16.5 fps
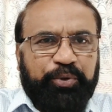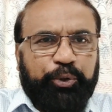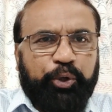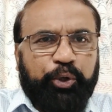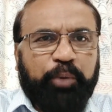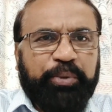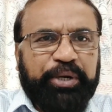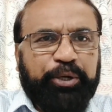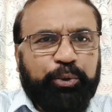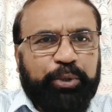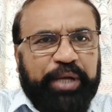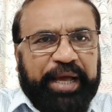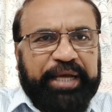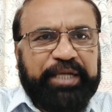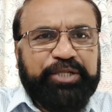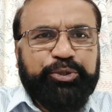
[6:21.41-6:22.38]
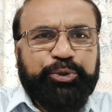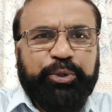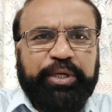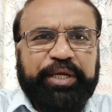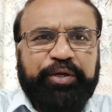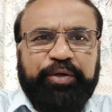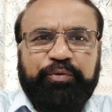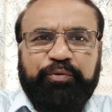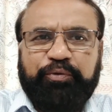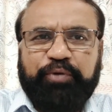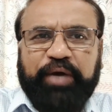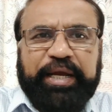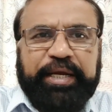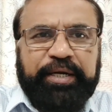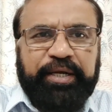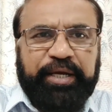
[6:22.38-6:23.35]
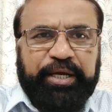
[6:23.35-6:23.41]
nobody could actually
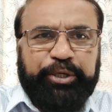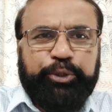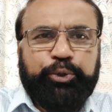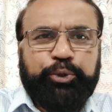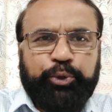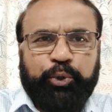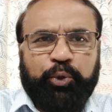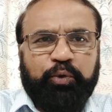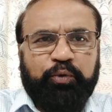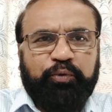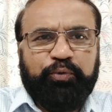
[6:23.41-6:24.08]
find a neutrino